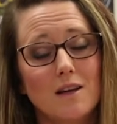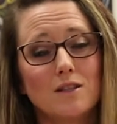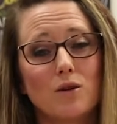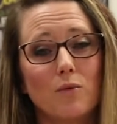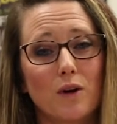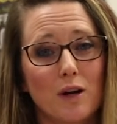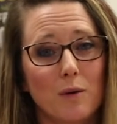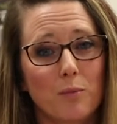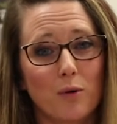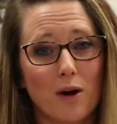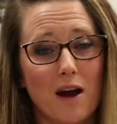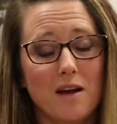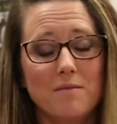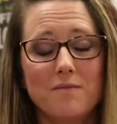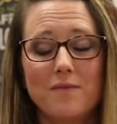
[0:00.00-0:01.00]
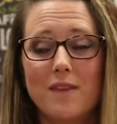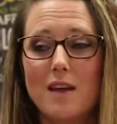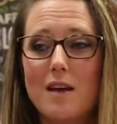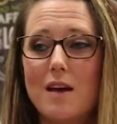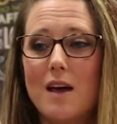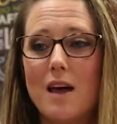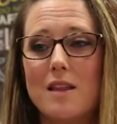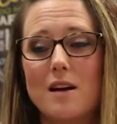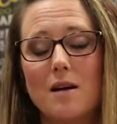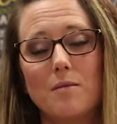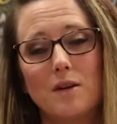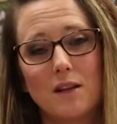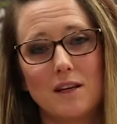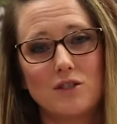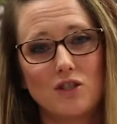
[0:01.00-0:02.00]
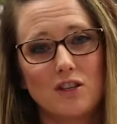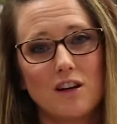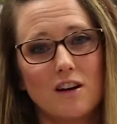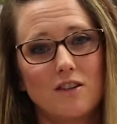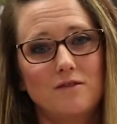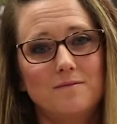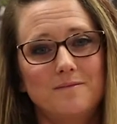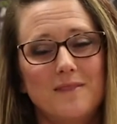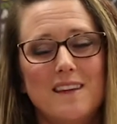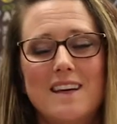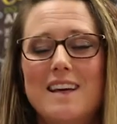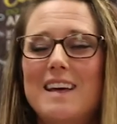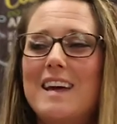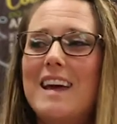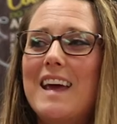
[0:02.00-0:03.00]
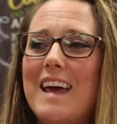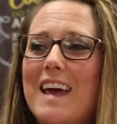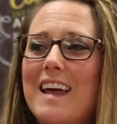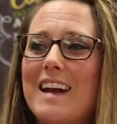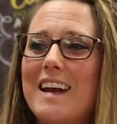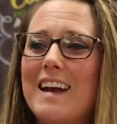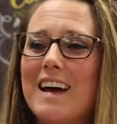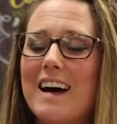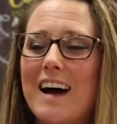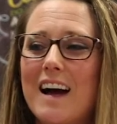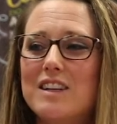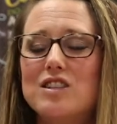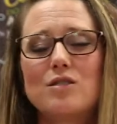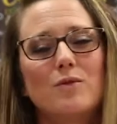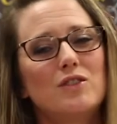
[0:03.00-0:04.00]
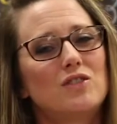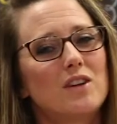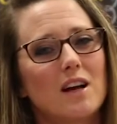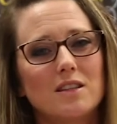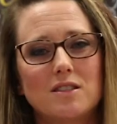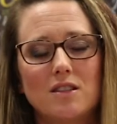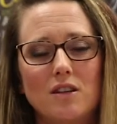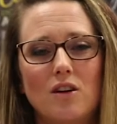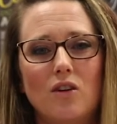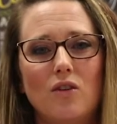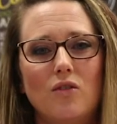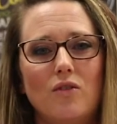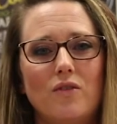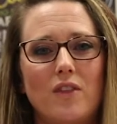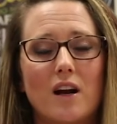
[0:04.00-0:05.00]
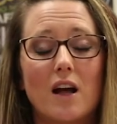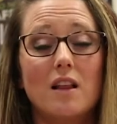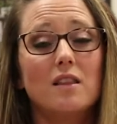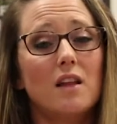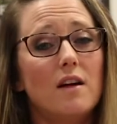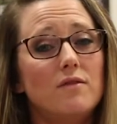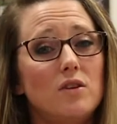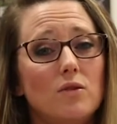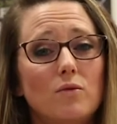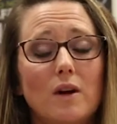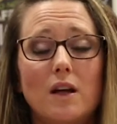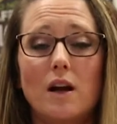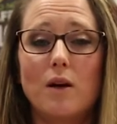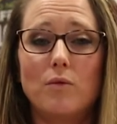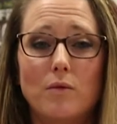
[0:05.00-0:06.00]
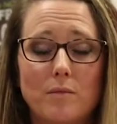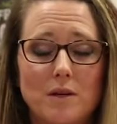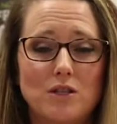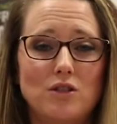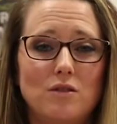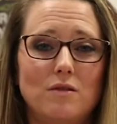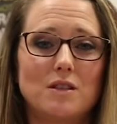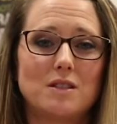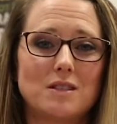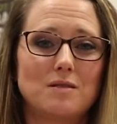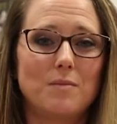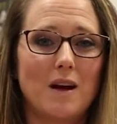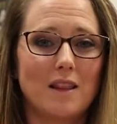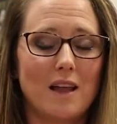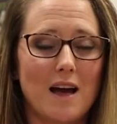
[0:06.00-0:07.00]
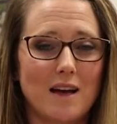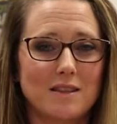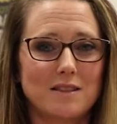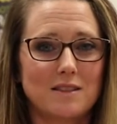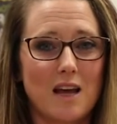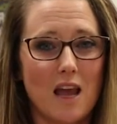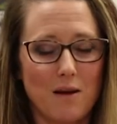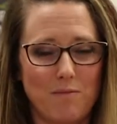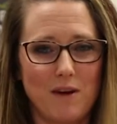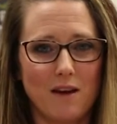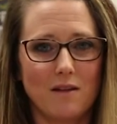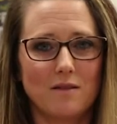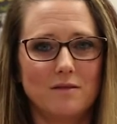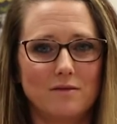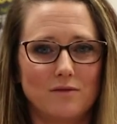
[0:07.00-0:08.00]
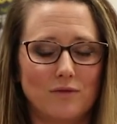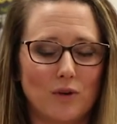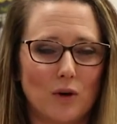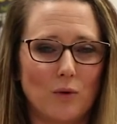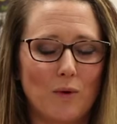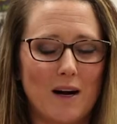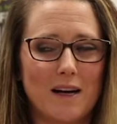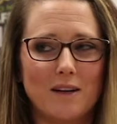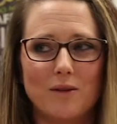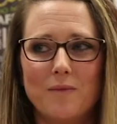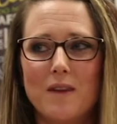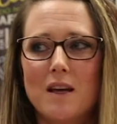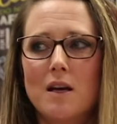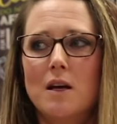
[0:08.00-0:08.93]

So we're going to pray, and then I'm going to let you go. And I just want you guys to know that I love you and I will miss you. This is my last taping for a while.